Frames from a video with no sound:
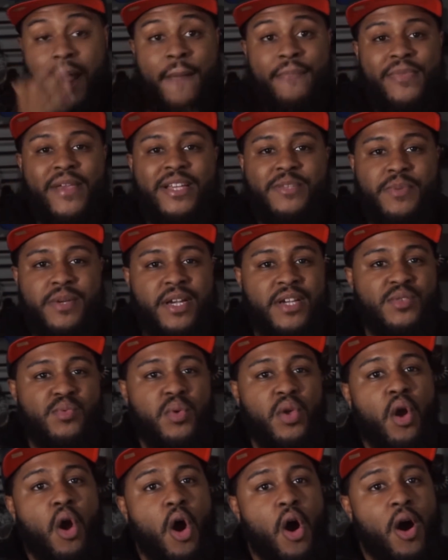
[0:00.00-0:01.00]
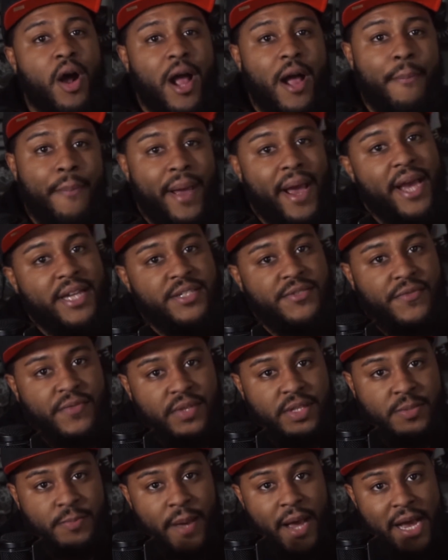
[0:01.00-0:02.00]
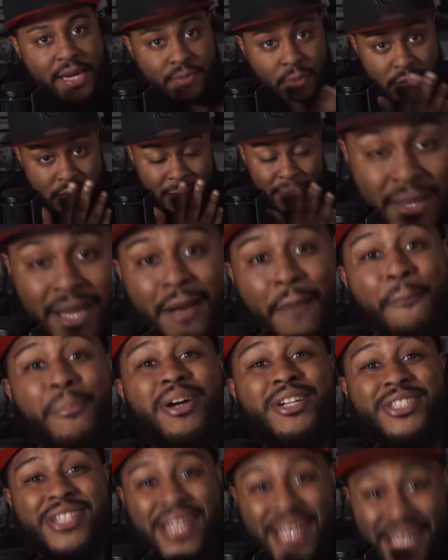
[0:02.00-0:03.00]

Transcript: And that's because we all got passion for this basketball team like a bunch of